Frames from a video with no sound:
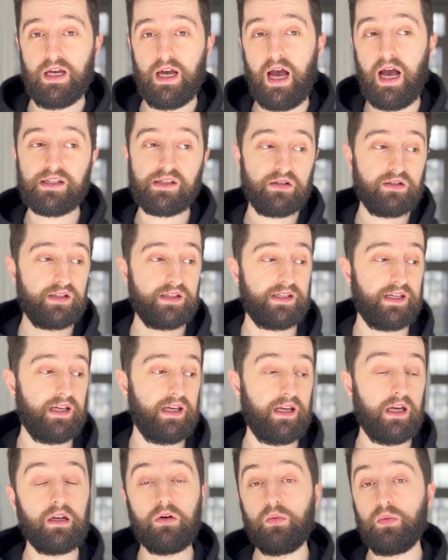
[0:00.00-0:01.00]
As you can
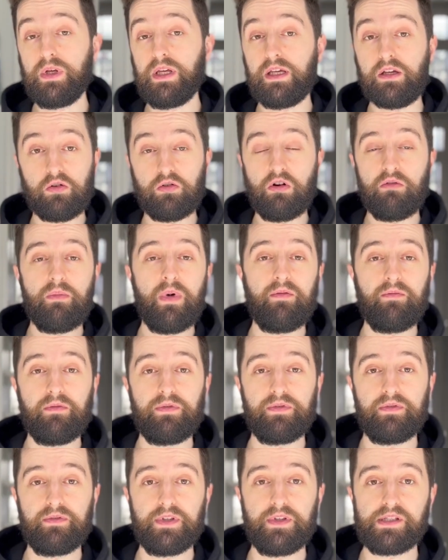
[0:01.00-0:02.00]
see, in a week or a
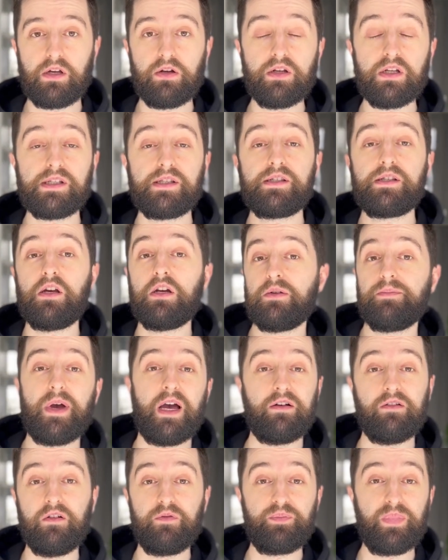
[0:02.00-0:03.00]
month, there's only a certain
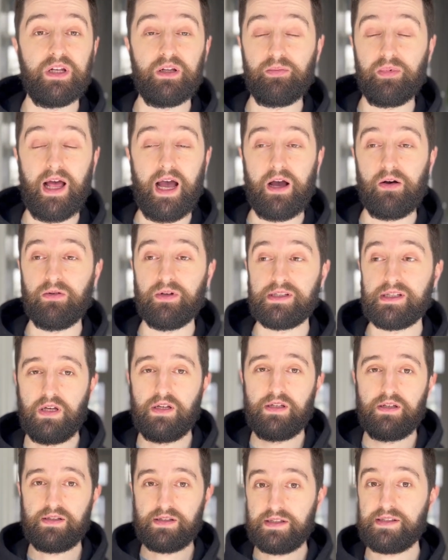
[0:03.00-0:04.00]
amount of billable hours.
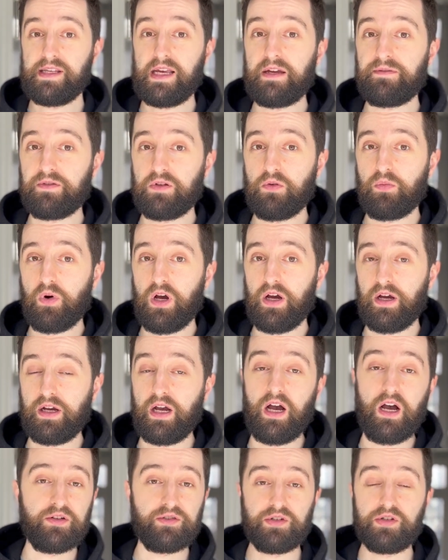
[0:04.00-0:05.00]
So say if you work
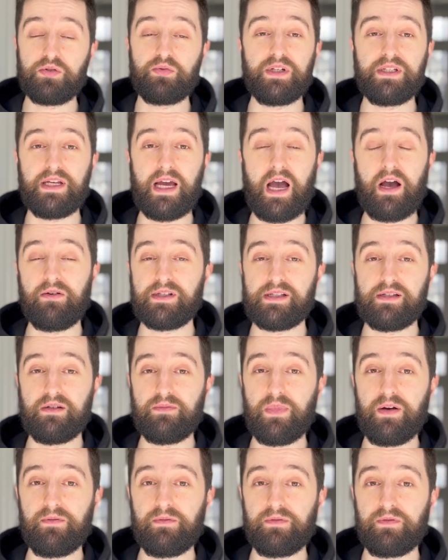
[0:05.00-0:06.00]
120 hours in a
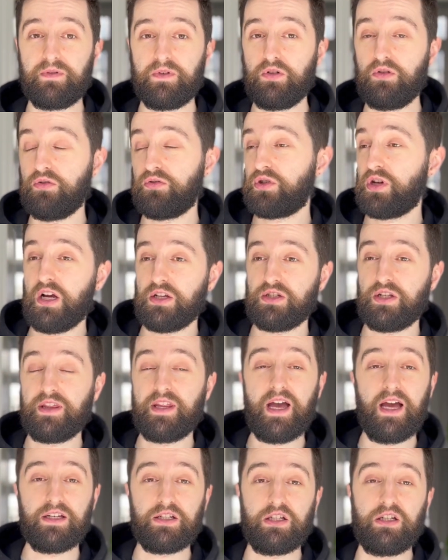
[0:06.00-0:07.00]
month, you're charging
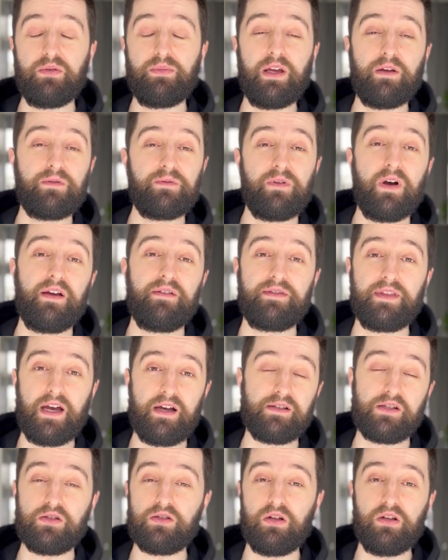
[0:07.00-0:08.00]
that and you make
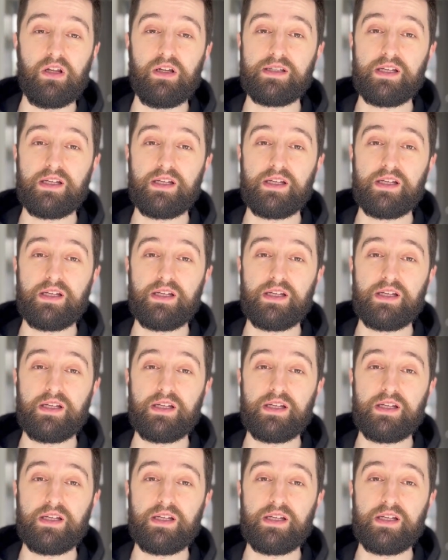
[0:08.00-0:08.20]
$5,000.